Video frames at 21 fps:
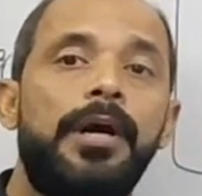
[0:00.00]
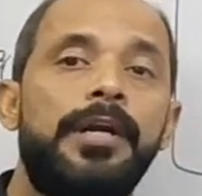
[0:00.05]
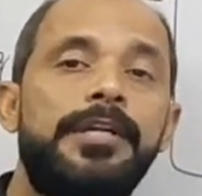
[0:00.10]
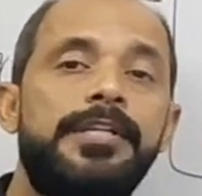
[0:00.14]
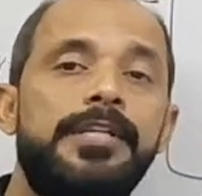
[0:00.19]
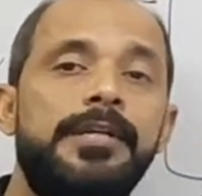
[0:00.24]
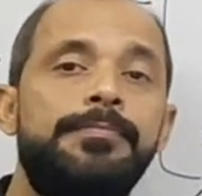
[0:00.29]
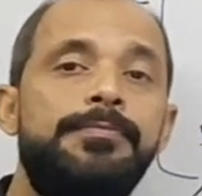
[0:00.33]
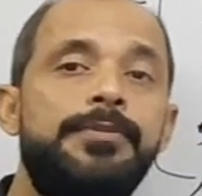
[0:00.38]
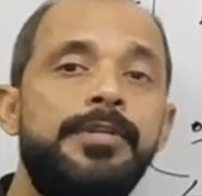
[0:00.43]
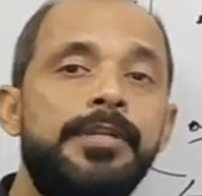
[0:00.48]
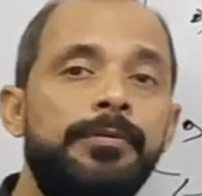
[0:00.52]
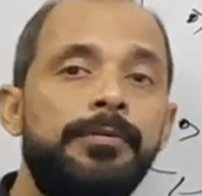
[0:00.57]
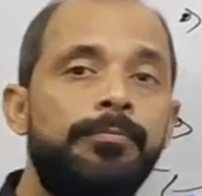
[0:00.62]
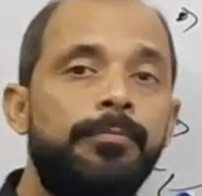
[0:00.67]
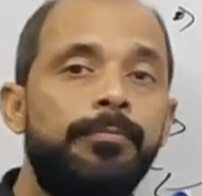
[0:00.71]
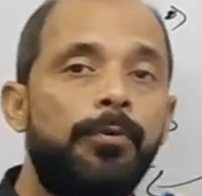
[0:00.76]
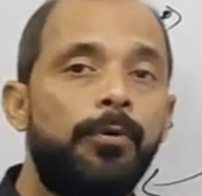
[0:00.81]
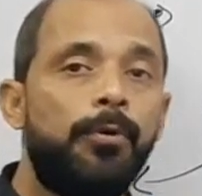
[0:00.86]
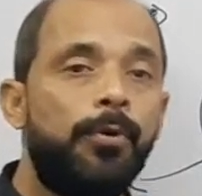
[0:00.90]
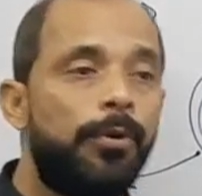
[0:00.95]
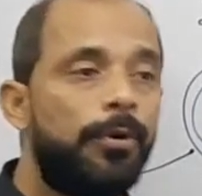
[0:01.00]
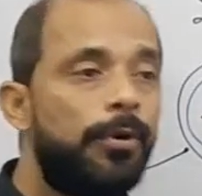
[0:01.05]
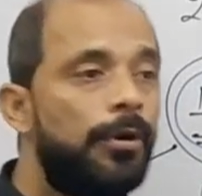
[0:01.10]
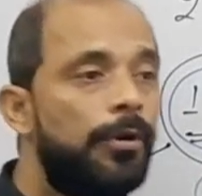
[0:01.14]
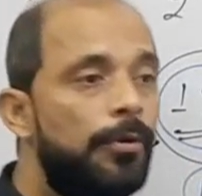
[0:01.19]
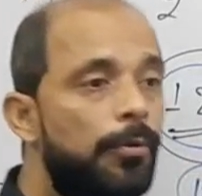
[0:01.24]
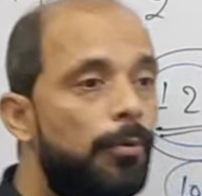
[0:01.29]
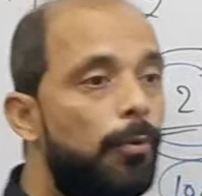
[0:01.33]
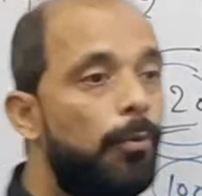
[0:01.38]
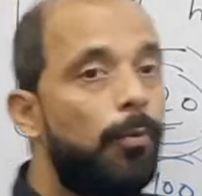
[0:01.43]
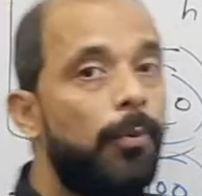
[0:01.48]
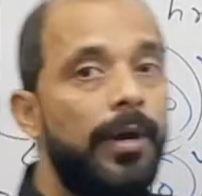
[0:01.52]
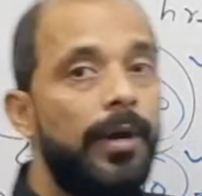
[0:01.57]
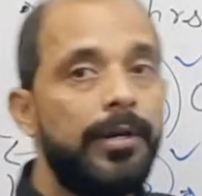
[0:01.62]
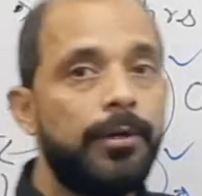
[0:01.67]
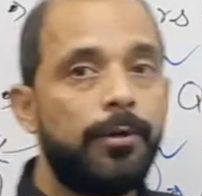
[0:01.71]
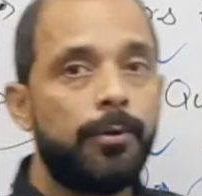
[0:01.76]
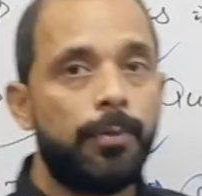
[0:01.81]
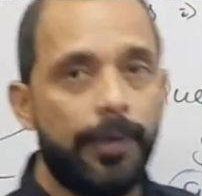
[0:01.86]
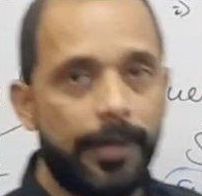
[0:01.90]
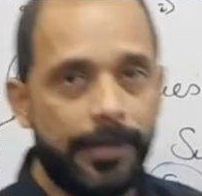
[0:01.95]
attempting more
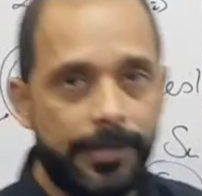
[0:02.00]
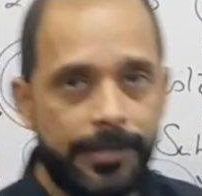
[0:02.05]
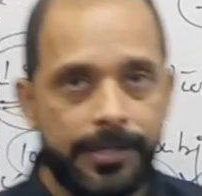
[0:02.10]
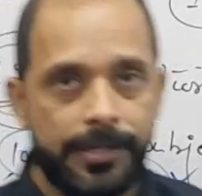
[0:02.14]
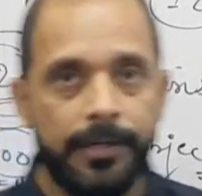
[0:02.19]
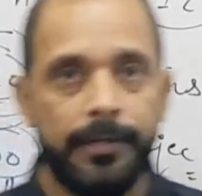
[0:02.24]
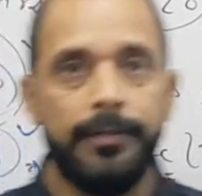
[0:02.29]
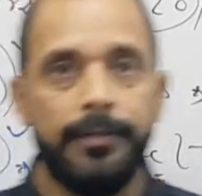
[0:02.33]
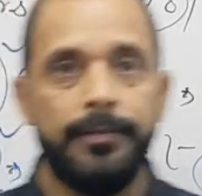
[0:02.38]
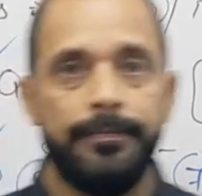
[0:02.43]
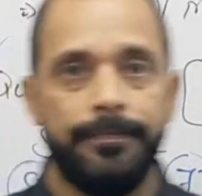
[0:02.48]
one question.